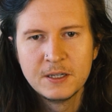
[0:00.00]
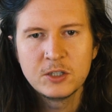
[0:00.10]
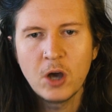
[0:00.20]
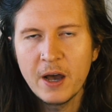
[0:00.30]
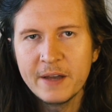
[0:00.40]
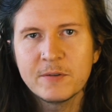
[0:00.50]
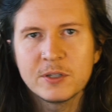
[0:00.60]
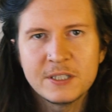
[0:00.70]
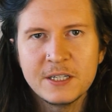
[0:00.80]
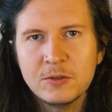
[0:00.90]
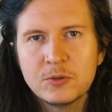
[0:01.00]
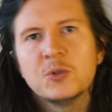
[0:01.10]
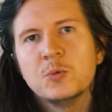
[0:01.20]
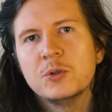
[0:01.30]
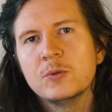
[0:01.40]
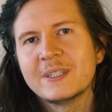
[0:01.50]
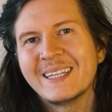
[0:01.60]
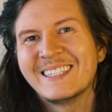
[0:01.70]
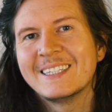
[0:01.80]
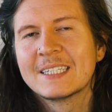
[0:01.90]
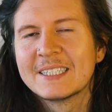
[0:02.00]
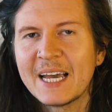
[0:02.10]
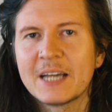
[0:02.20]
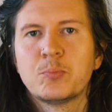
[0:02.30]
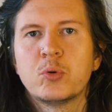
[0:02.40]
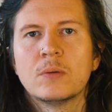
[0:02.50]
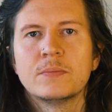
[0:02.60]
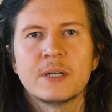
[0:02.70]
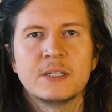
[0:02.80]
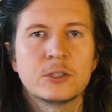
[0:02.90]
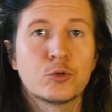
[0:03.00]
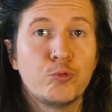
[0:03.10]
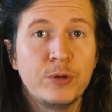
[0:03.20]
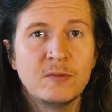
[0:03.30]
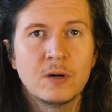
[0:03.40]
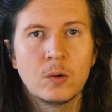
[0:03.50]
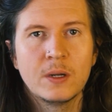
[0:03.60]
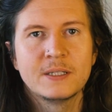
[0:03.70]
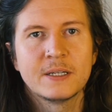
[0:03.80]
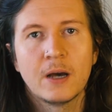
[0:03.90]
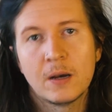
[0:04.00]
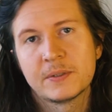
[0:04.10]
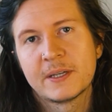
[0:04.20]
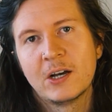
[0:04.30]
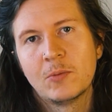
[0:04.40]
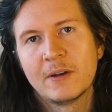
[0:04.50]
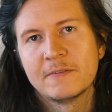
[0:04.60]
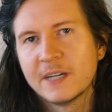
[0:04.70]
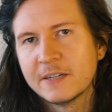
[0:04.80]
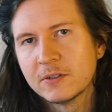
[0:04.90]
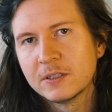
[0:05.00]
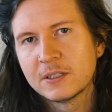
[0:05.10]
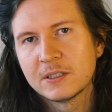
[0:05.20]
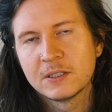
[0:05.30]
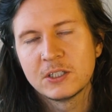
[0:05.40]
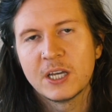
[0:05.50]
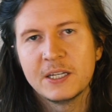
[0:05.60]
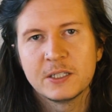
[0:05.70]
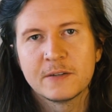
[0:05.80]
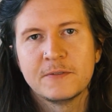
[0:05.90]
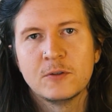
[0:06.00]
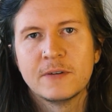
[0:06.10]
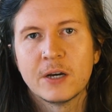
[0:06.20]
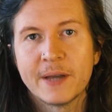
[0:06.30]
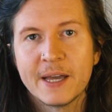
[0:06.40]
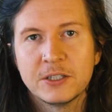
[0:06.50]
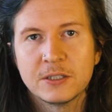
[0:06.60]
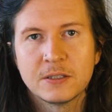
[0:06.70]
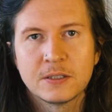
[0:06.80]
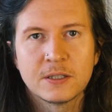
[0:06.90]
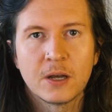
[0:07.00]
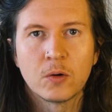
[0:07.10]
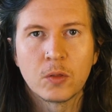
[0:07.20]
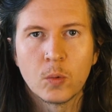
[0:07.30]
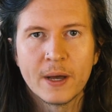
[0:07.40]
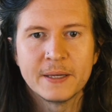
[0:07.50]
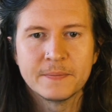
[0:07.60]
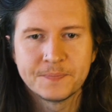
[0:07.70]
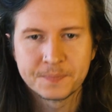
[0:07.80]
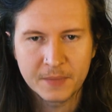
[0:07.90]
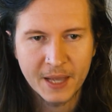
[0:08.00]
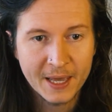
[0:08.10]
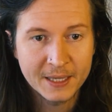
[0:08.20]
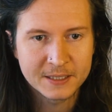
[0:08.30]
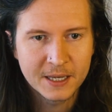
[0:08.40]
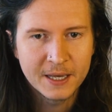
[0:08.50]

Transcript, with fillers: So I've continued to use this exact prompt and just re-roll it and upscale my favorites, changing a few variations along the way. And